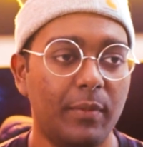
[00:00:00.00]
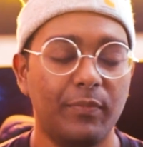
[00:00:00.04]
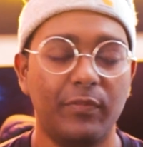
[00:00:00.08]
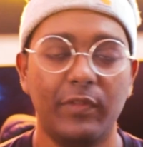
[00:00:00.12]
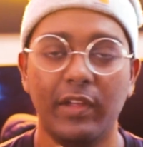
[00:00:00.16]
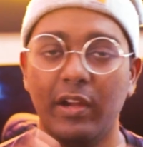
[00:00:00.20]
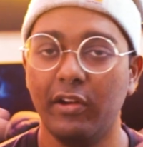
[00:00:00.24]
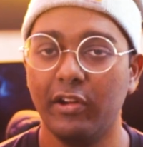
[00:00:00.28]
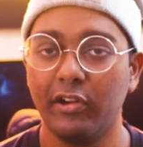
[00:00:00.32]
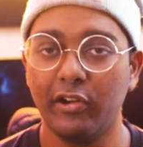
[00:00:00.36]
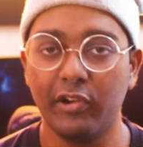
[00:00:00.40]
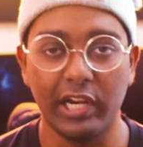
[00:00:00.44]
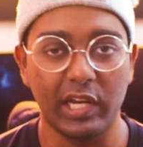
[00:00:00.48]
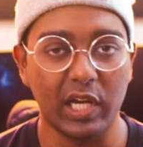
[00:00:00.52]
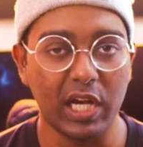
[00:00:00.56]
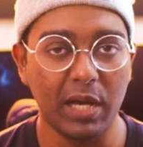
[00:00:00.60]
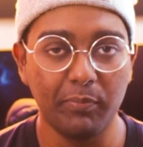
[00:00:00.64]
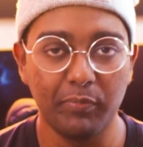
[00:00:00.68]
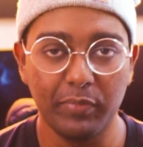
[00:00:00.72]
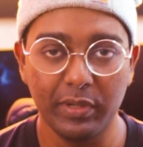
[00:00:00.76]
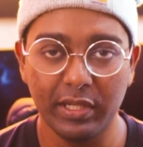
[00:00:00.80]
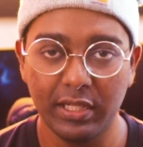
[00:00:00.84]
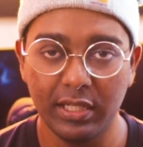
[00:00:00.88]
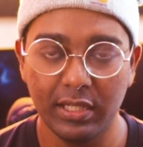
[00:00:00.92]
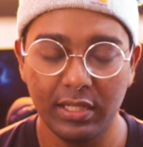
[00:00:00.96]
They're a great
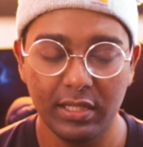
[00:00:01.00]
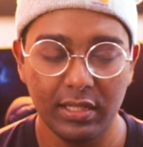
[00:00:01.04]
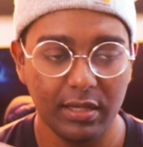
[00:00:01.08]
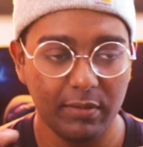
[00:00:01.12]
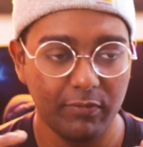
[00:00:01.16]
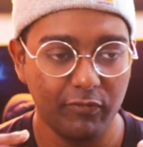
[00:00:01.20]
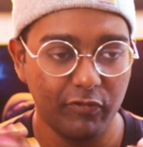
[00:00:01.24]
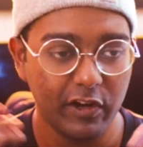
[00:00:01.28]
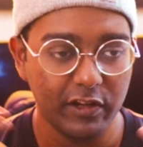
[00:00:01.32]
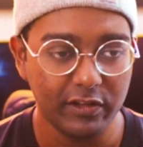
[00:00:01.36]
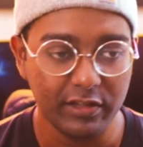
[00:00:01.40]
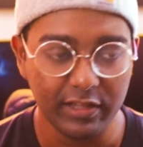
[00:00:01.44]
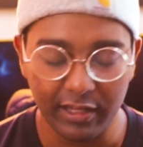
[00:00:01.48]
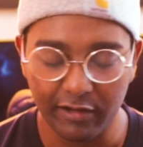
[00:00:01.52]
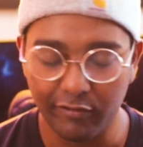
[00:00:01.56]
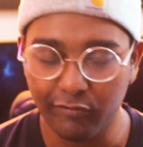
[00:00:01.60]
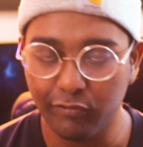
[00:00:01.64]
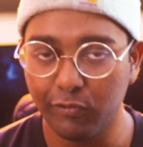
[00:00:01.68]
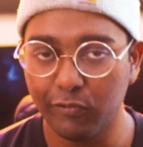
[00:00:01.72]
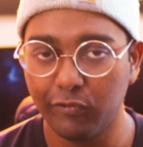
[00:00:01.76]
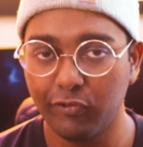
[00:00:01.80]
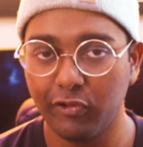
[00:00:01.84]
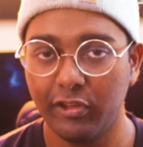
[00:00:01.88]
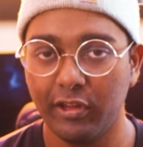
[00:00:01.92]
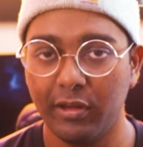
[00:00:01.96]
company. I'm very
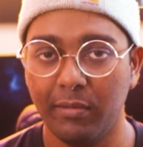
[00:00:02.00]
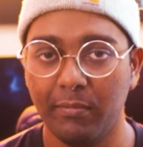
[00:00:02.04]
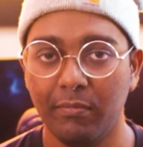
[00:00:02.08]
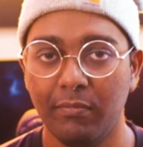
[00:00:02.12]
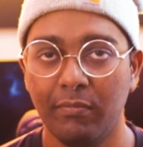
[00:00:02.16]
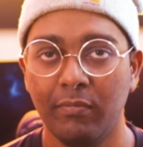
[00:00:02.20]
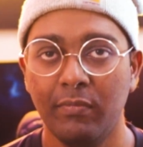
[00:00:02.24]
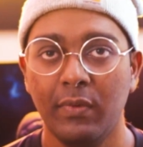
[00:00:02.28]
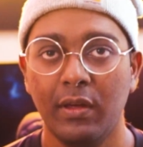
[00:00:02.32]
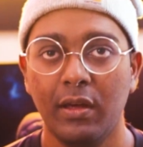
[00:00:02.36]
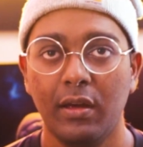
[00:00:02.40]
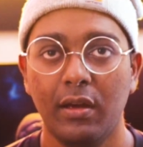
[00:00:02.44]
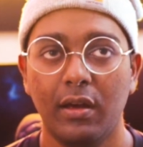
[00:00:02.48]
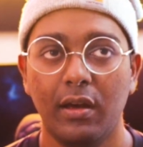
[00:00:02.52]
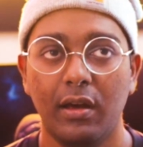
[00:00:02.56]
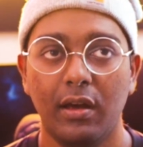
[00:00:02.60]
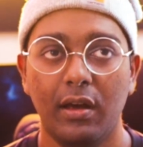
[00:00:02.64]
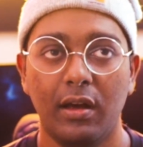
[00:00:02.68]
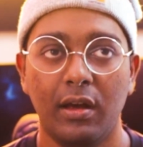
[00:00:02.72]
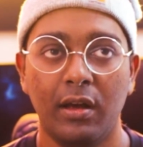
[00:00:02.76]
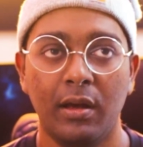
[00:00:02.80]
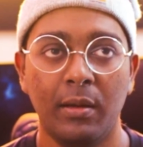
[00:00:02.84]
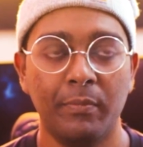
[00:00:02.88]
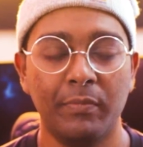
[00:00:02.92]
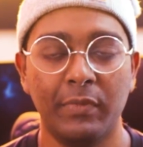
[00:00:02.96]
thankful for them.
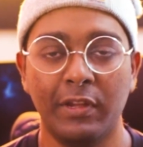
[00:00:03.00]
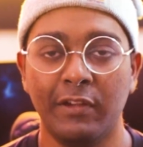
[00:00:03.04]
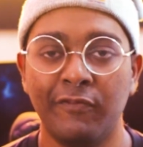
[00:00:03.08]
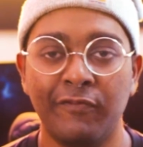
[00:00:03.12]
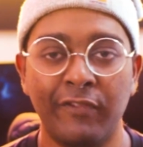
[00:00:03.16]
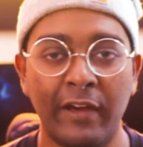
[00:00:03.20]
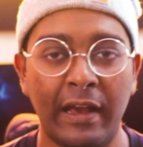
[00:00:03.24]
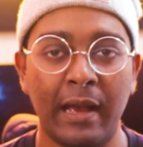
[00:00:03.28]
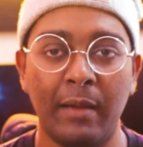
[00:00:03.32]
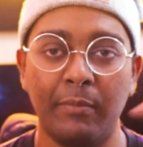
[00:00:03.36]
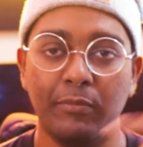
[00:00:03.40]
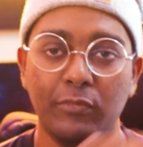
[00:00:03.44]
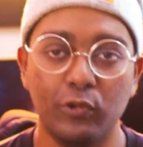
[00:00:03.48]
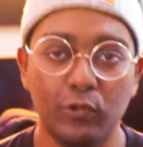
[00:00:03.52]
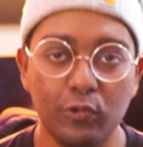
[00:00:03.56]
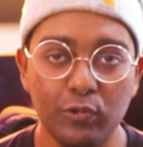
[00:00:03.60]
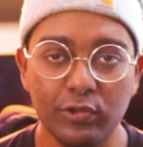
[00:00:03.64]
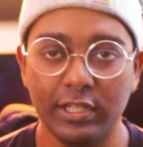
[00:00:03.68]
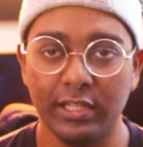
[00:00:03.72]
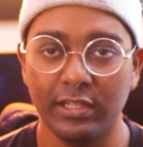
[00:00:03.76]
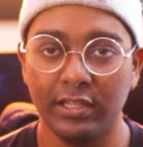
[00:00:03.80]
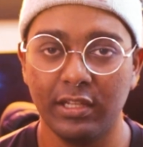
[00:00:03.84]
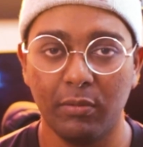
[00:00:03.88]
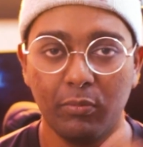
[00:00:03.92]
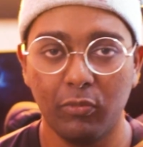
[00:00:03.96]
In fact, I'm
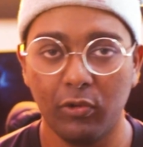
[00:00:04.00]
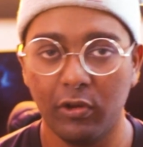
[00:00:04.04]
using their